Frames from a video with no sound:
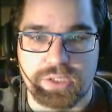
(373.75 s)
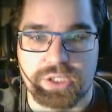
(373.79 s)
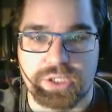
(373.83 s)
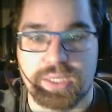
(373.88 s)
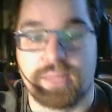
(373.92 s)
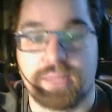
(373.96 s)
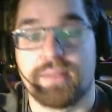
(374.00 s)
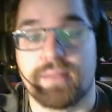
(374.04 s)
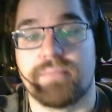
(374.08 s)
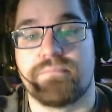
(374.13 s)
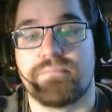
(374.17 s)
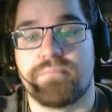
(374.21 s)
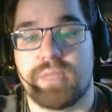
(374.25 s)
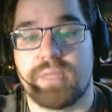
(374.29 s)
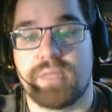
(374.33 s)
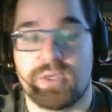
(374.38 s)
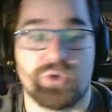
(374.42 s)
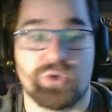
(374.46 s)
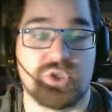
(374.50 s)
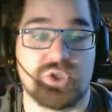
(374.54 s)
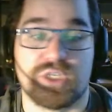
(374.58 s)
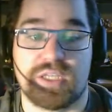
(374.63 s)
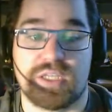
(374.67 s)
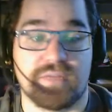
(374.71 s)
and then you
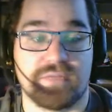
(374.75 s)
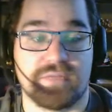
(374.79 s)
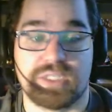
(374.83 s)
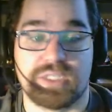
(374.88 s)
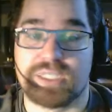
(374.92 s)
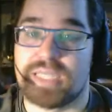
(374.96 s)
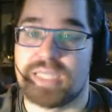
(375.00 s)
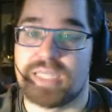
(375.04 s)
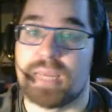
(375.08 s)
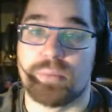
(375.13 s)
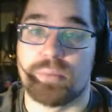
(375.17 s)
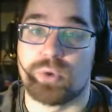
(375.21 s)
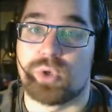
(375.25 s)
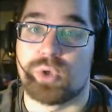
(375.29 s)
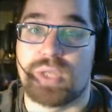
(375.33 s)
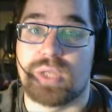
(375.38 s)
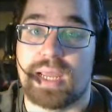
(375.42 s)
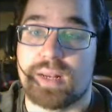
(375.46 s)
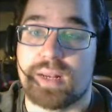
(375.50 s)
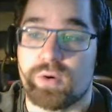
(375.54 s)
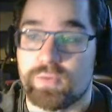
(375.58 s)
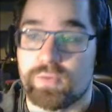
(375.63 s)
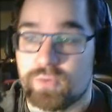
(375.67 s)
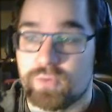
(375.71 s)
just have a stable
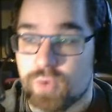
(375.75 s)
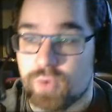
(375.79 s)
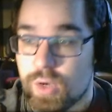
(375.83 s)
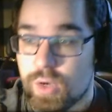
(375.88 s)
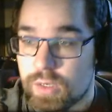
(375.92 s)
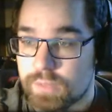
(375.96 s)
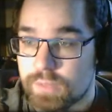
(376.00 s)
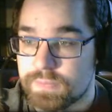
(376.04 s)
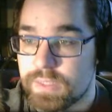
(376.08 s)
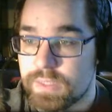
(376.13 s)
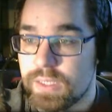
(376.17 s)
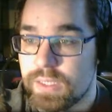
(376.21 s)
deck overall